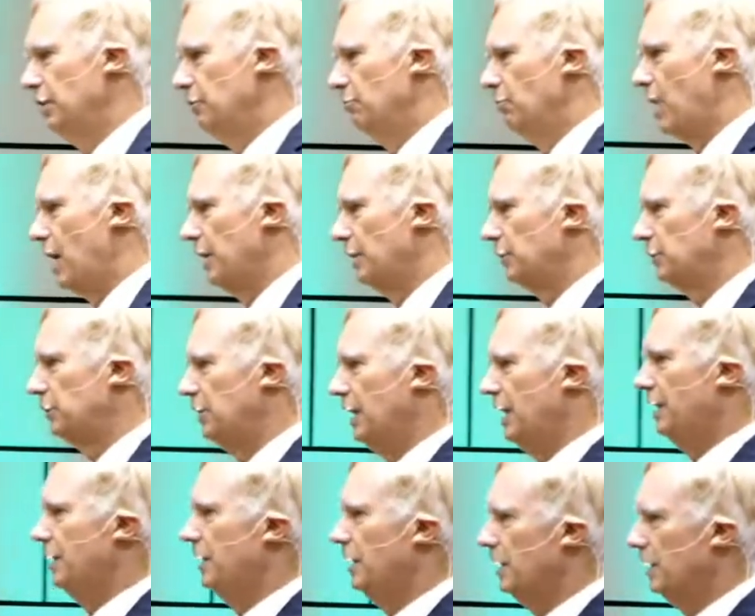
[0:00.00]
Mike
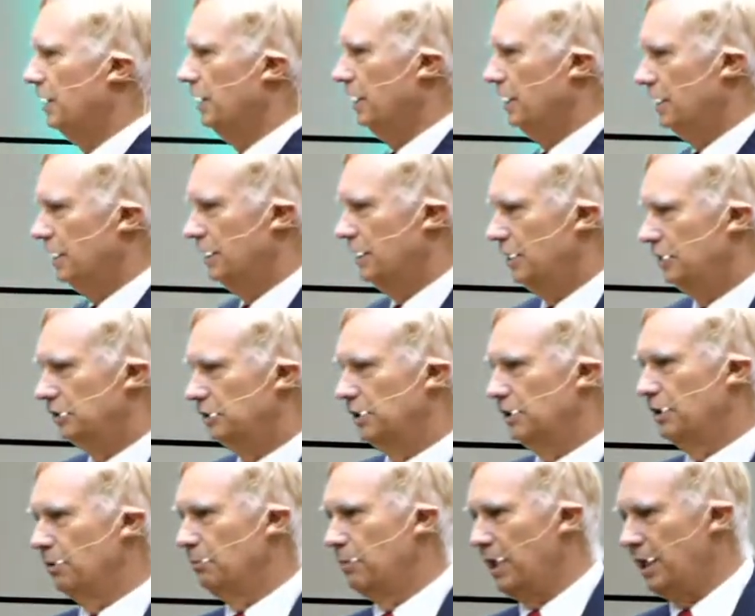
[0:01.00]
standing in his
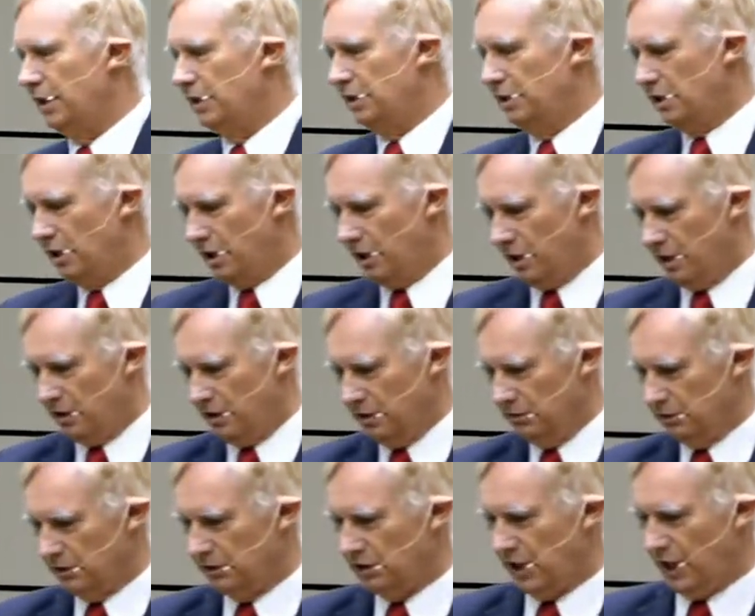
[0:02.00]
little backyard,
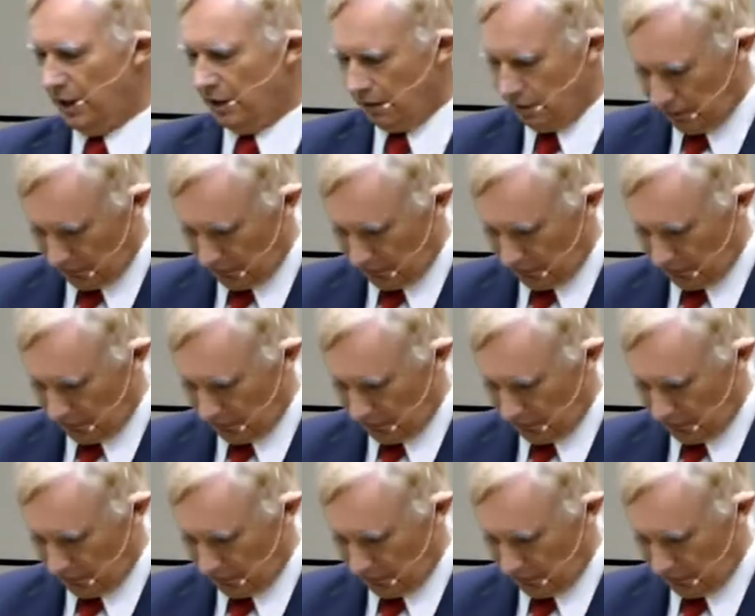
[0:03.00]
his hand